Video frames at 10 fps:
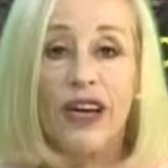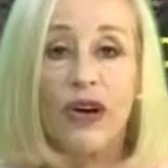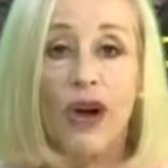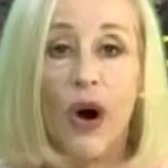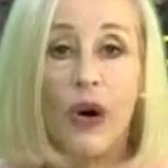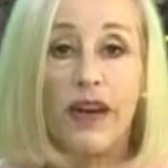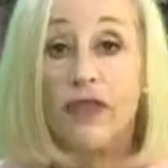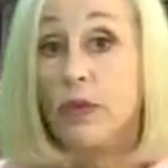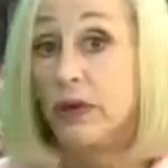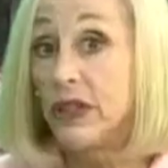If
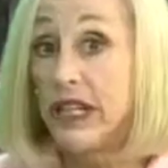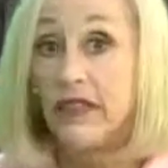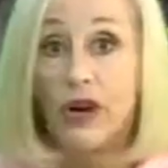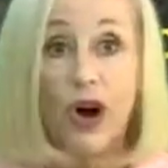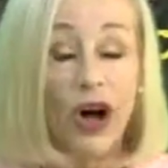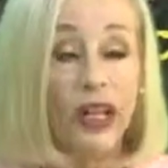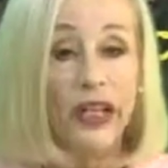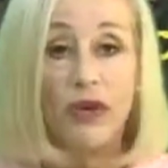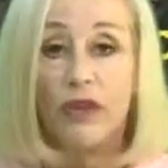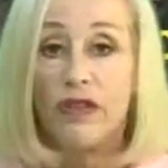you believe at all
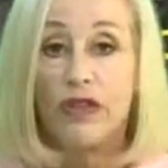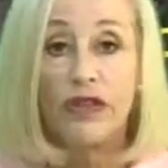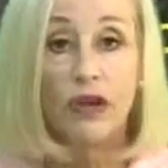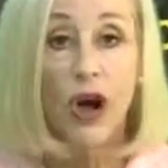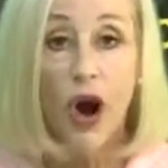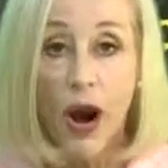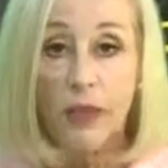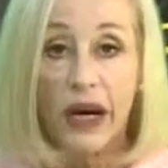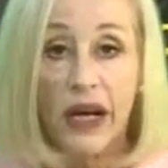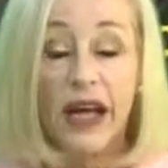in universal
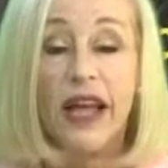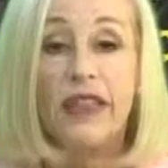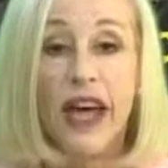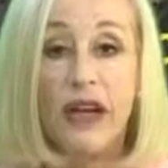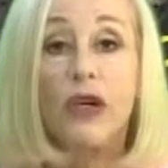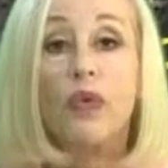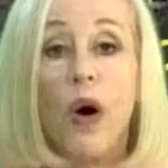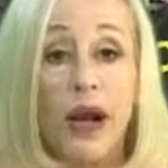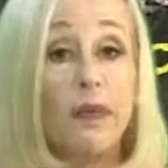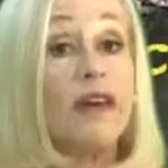karma, then you
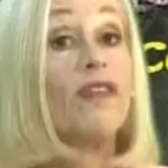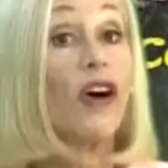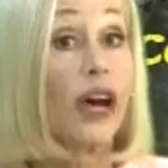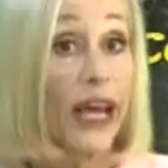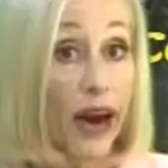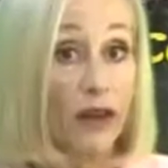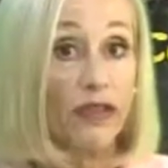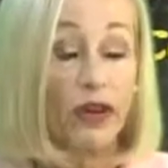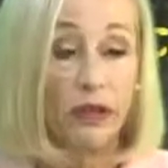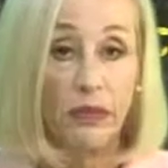want to be very
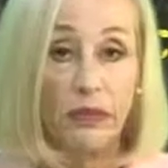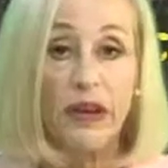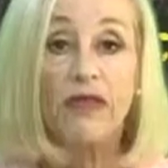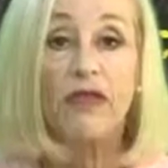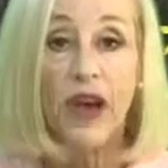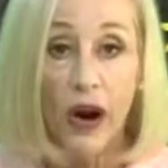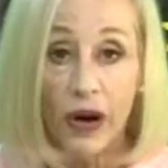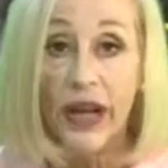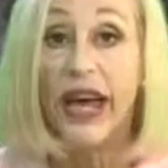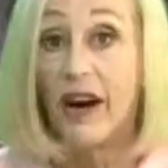careful. Be
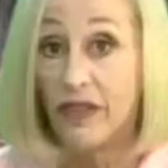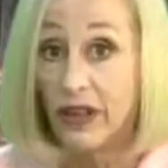very careful.